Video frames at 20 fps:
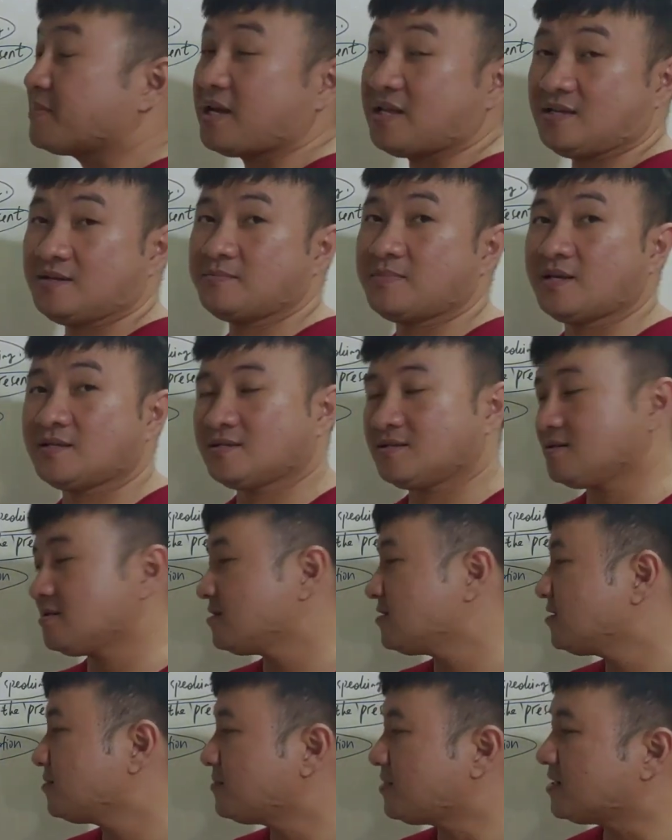I'm getting
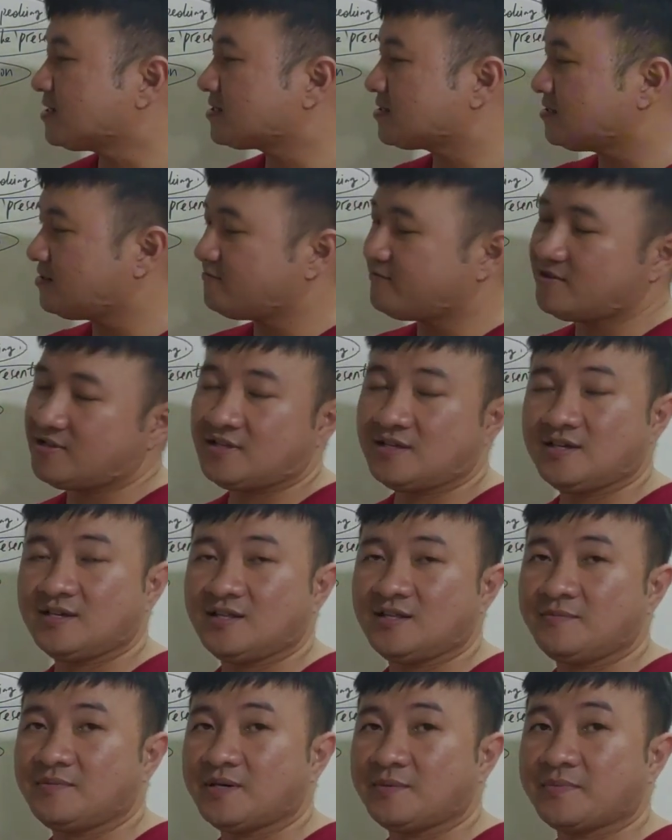better, but I still feel
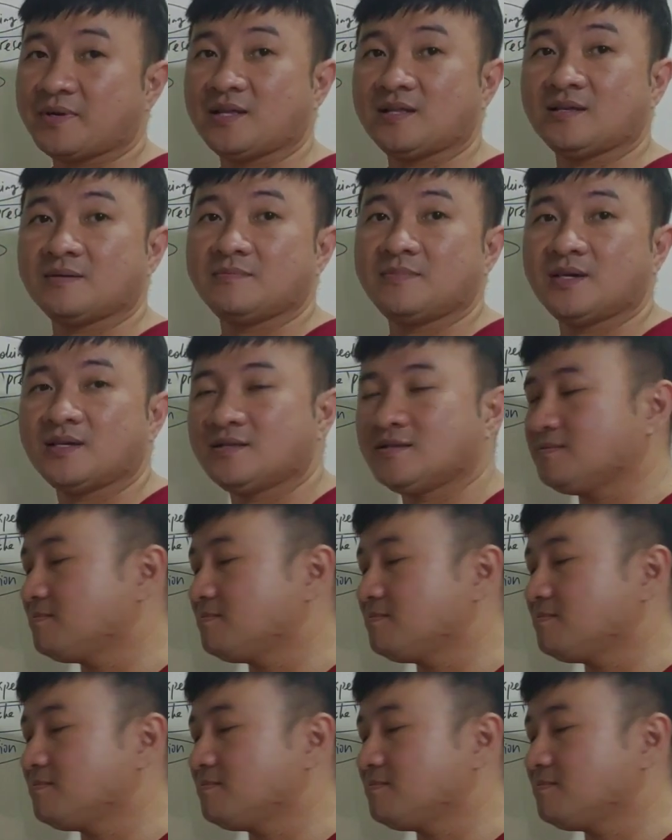ill, but I'm getting